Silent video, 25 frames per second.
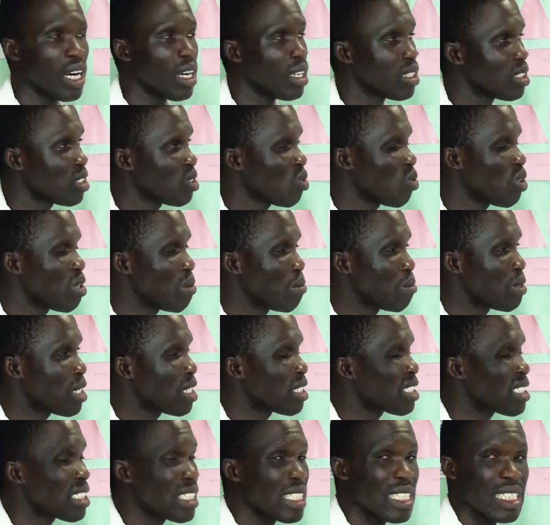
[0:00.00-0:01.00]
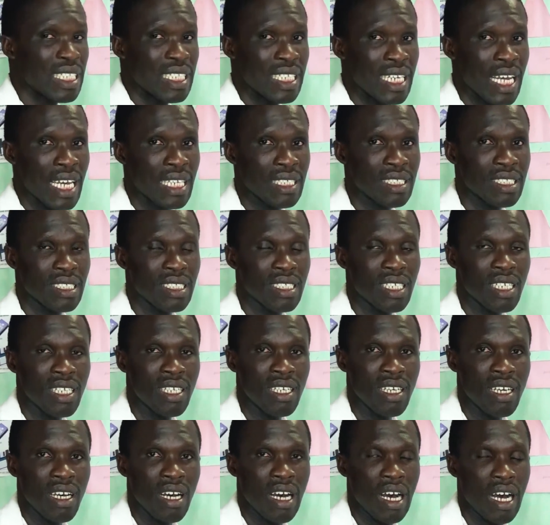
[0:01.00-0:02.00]
till we meet next
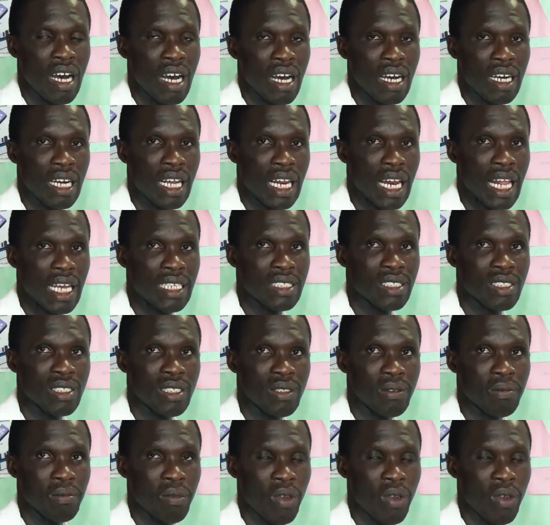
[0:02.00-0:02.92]
class.